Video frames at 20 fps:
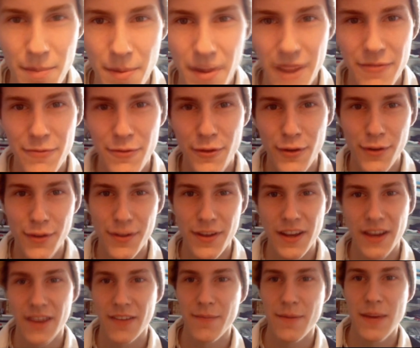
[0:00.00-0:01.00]
Krumbine, for
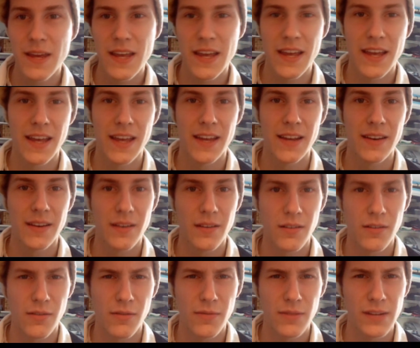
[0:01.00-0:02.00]
thinking of me, and
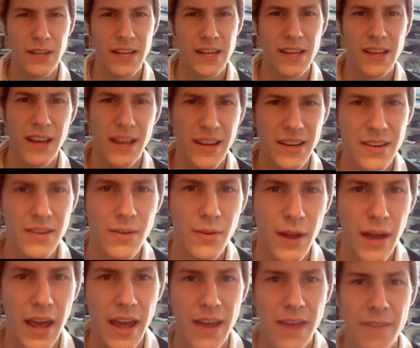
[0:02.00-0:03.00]
hopefully I did
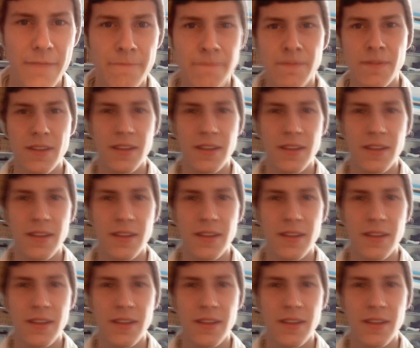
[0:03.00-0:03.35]
okay.